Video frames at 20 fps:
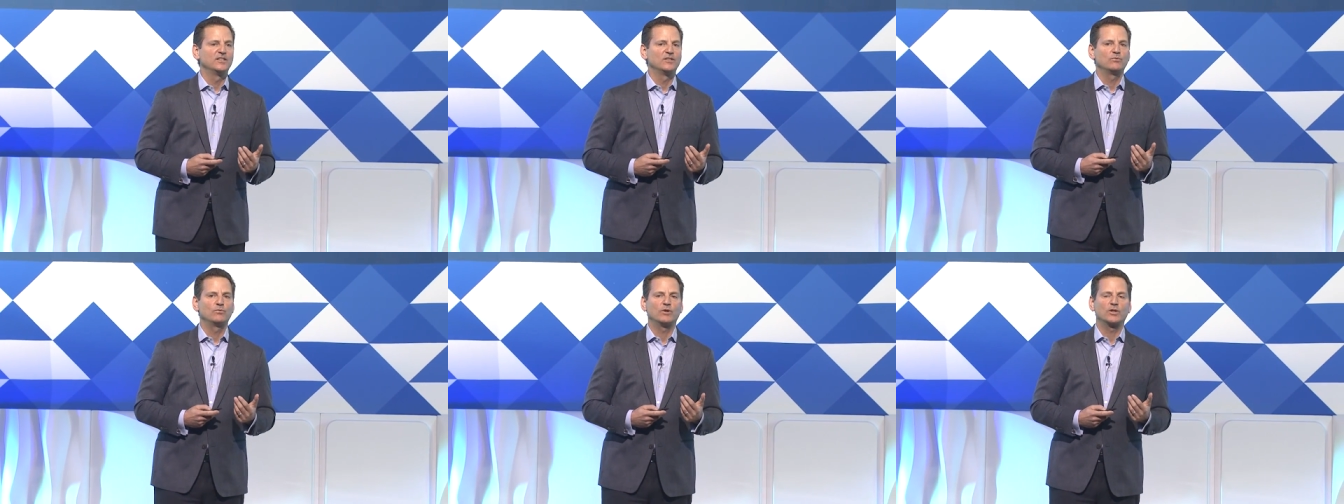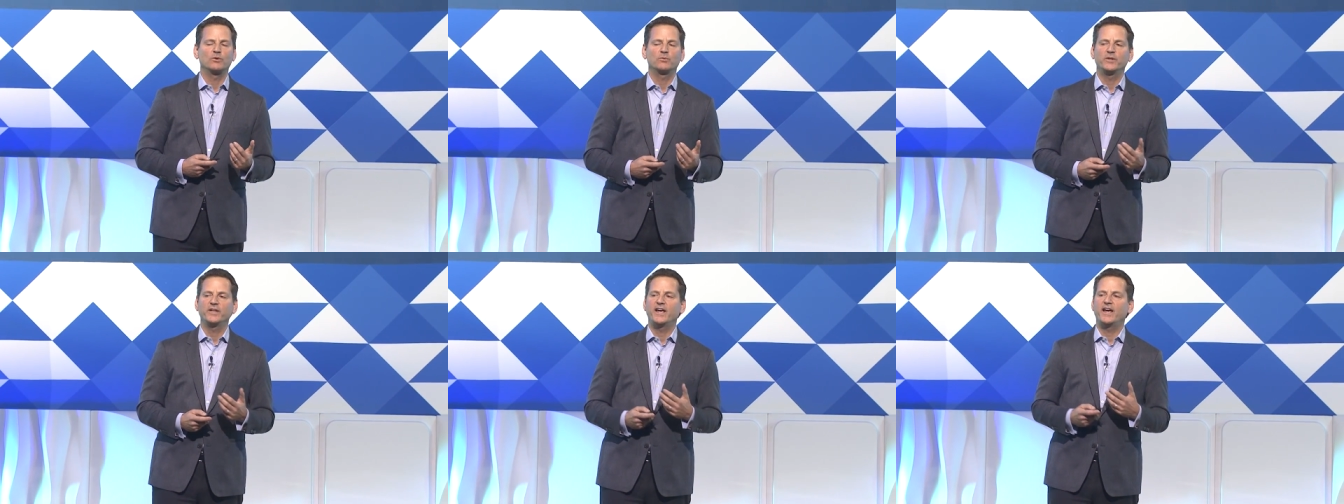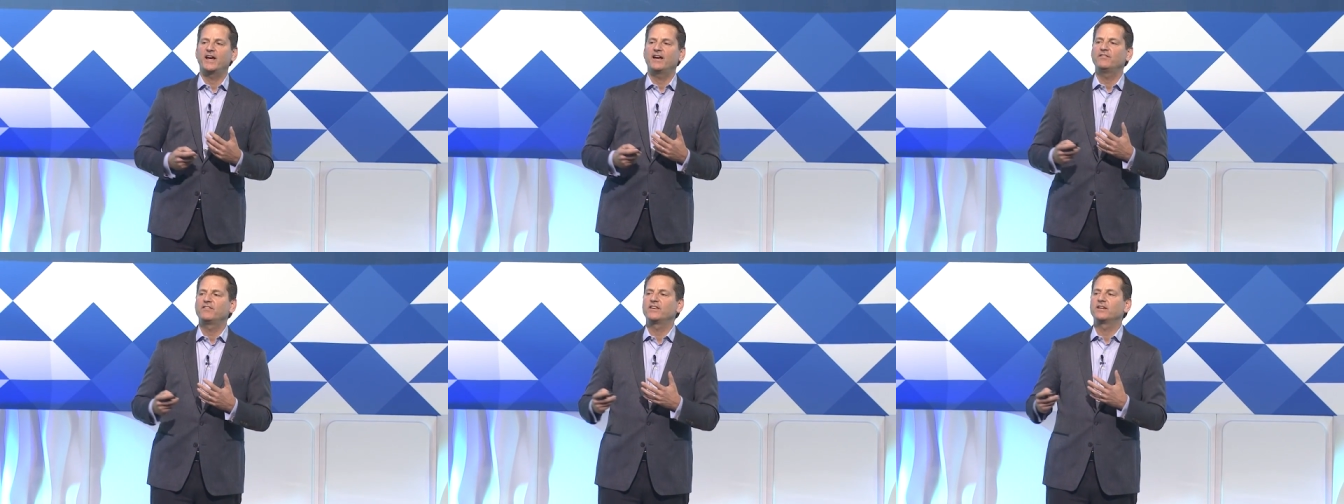where we
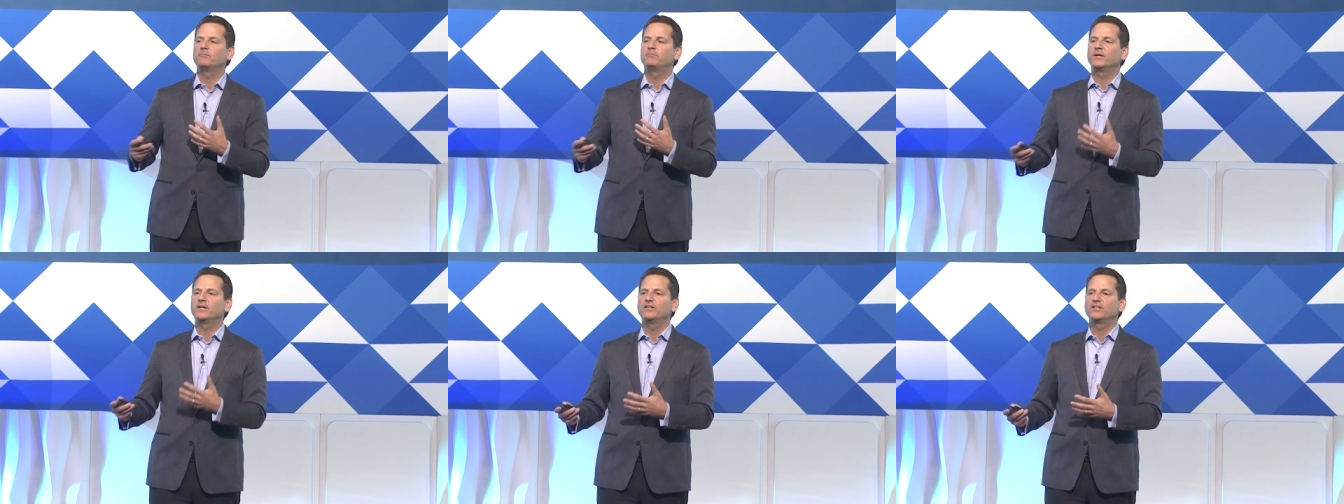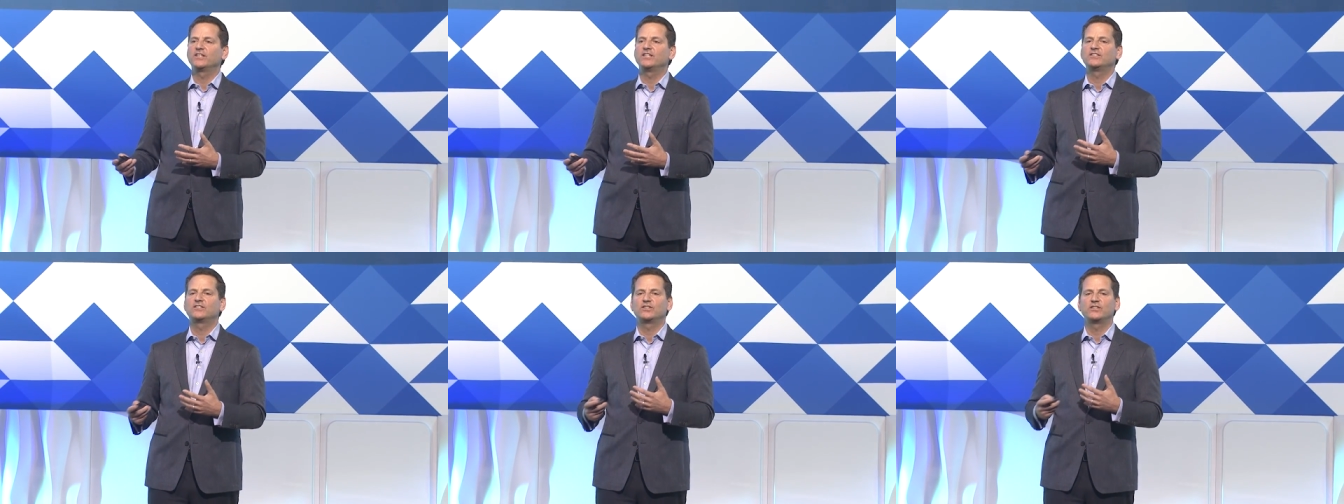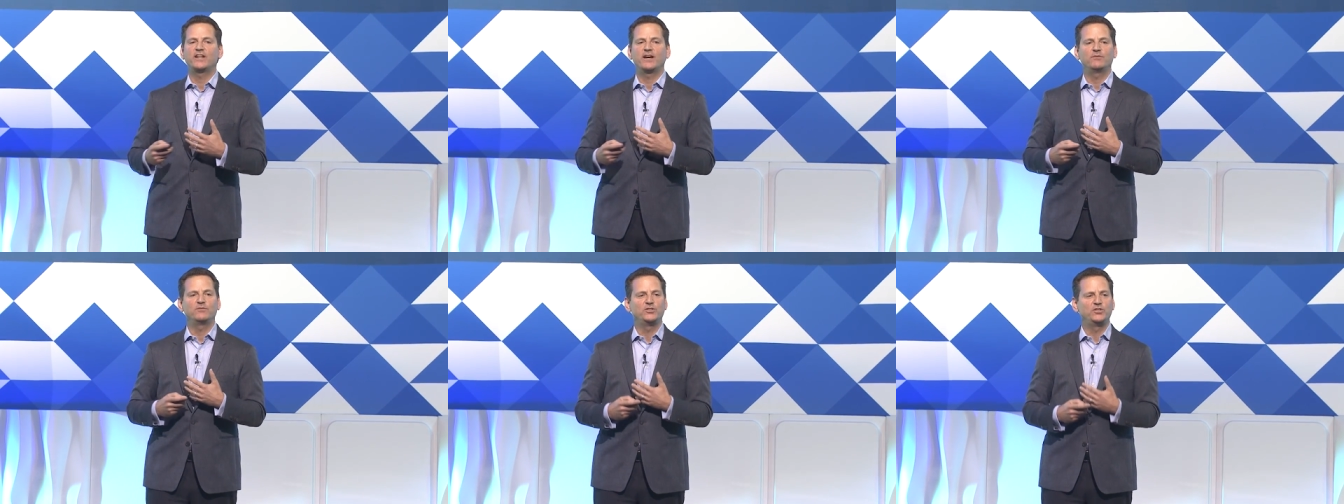have the ability to
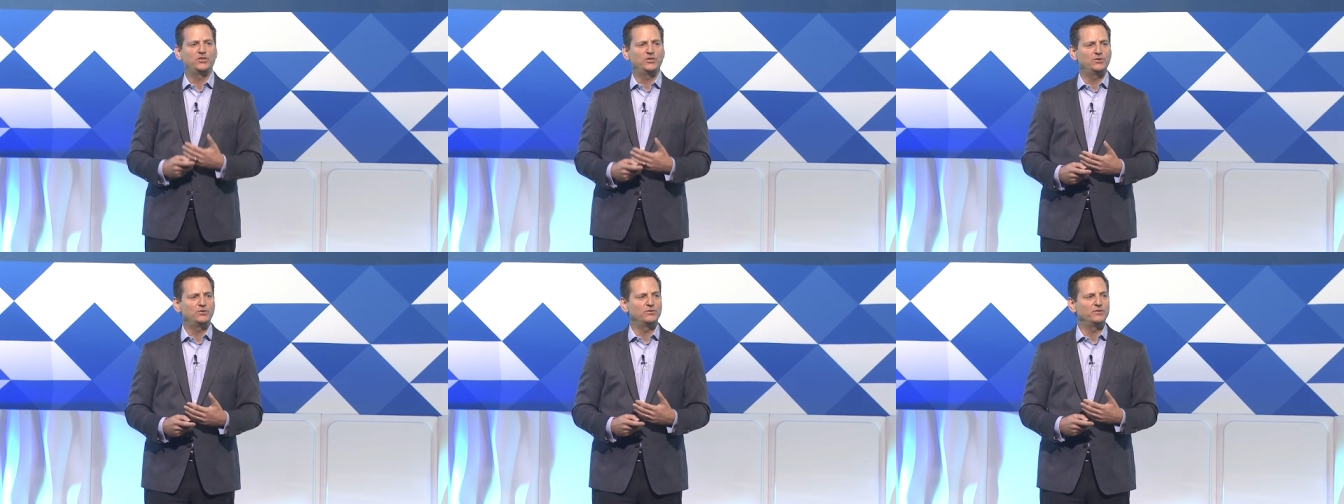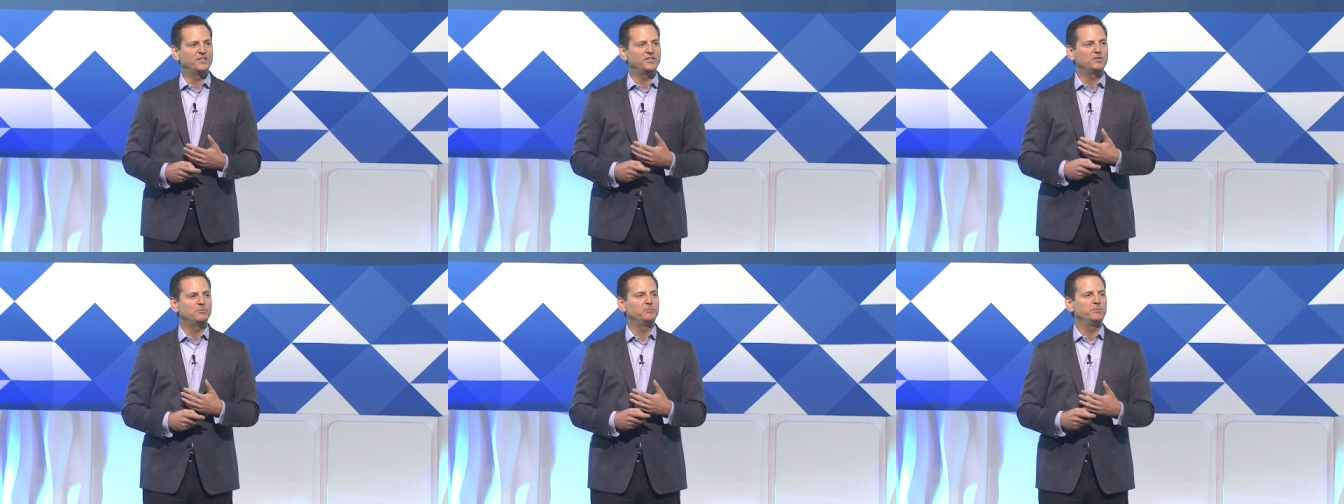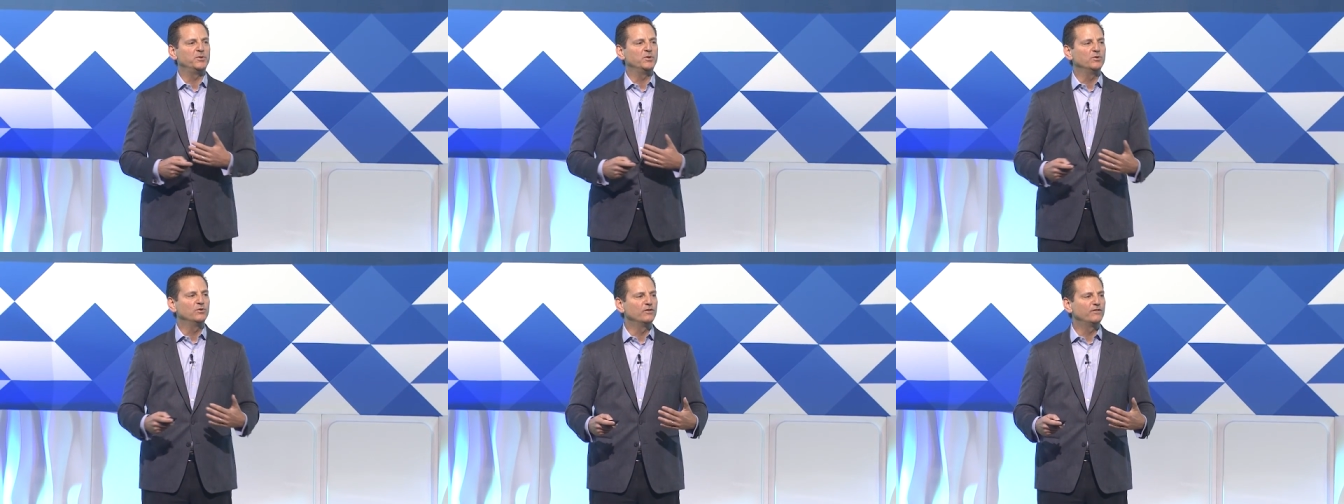now do these
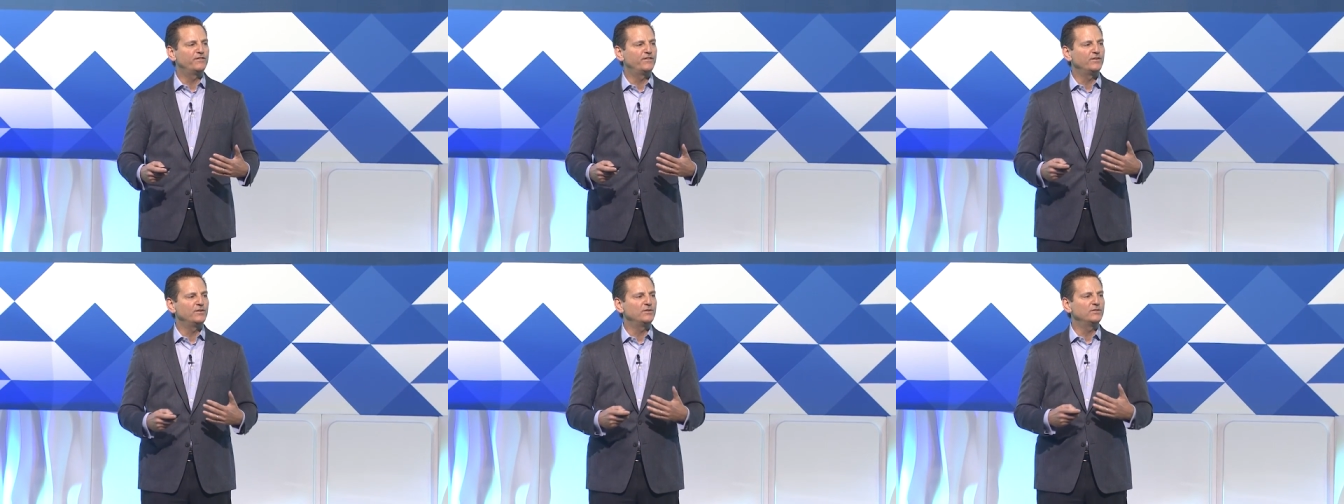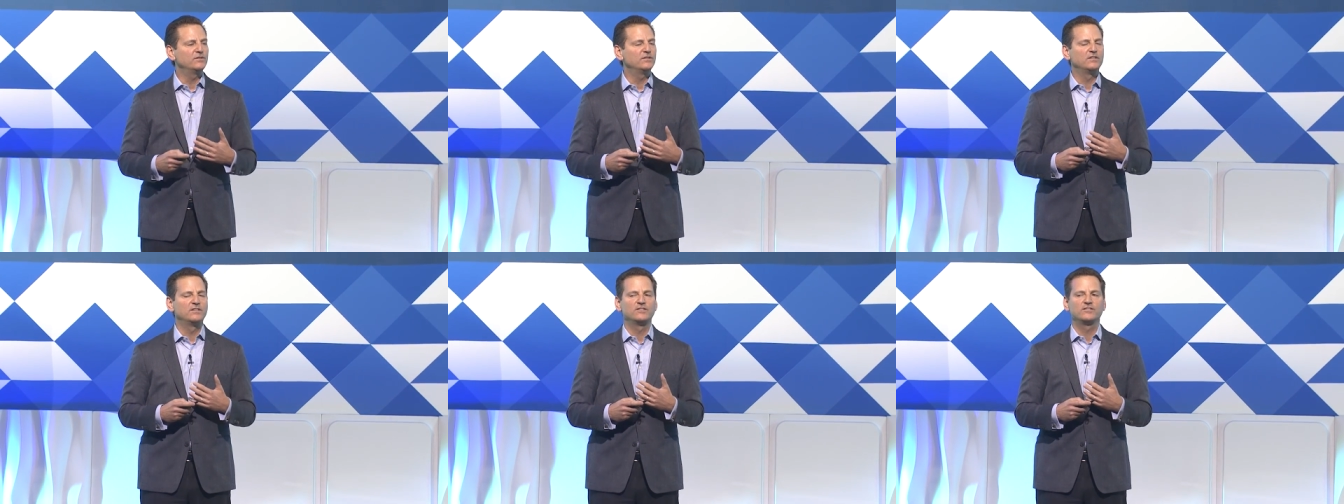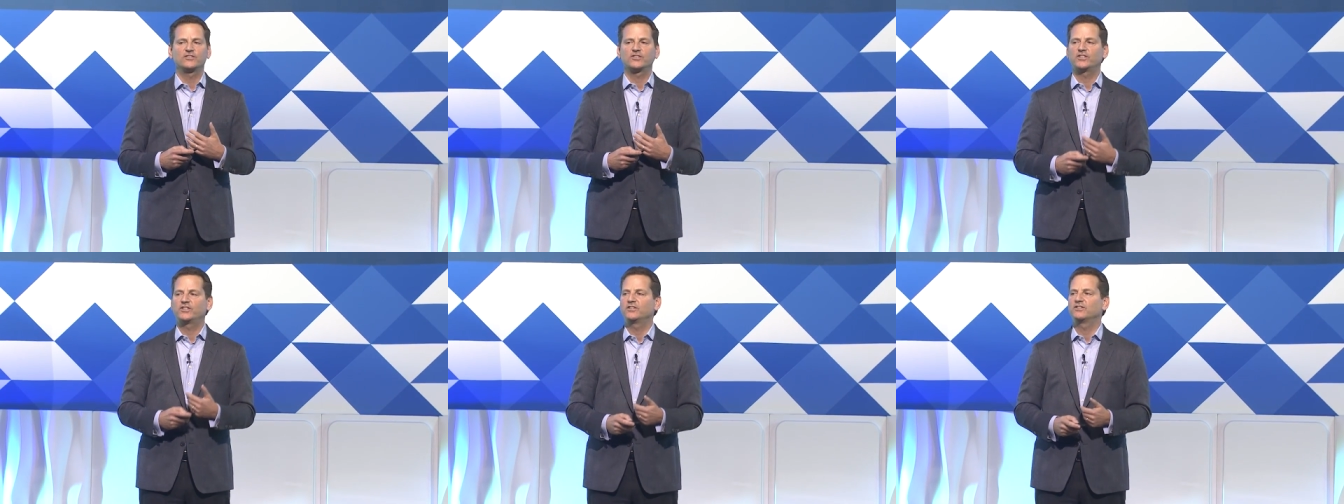beautiful
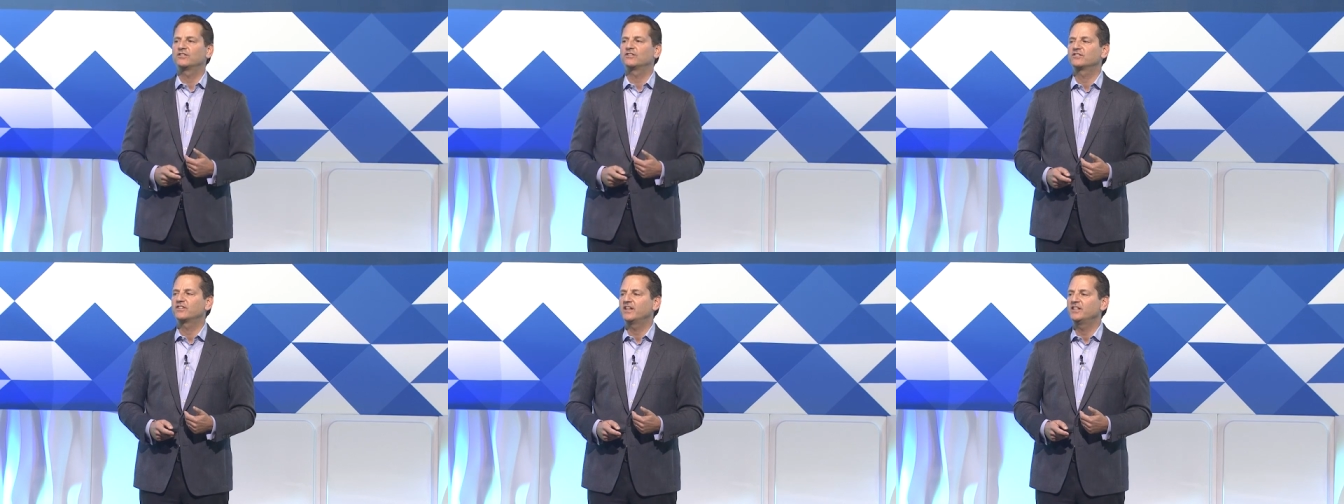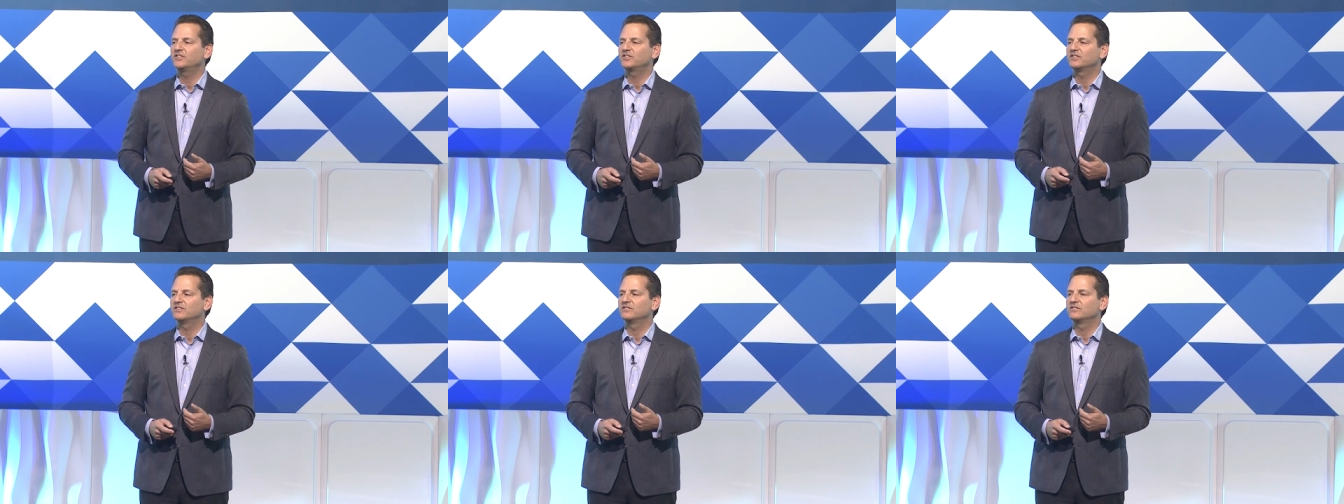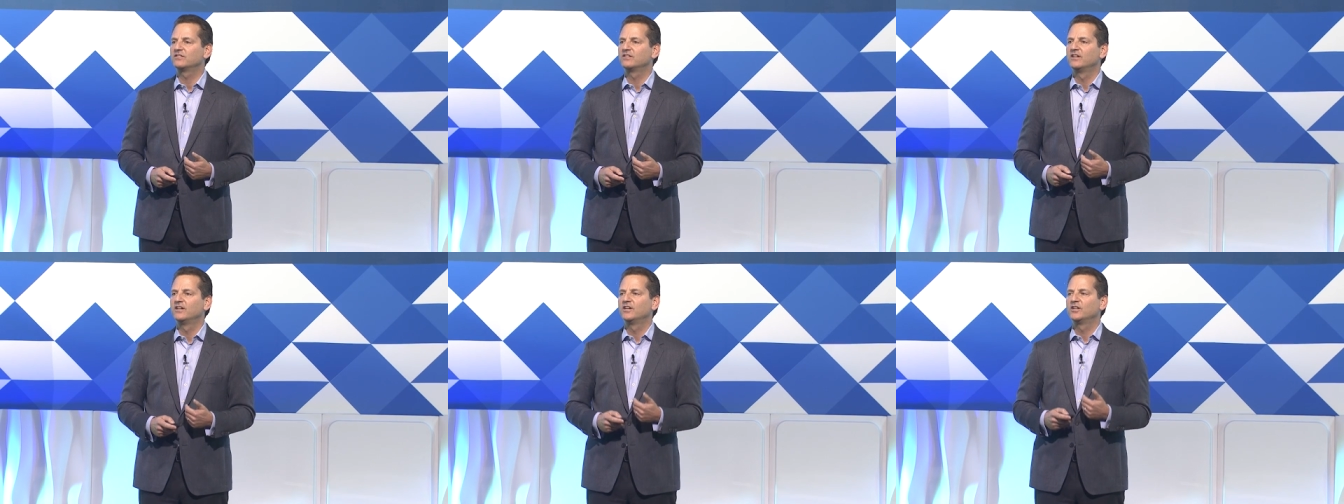securitizations,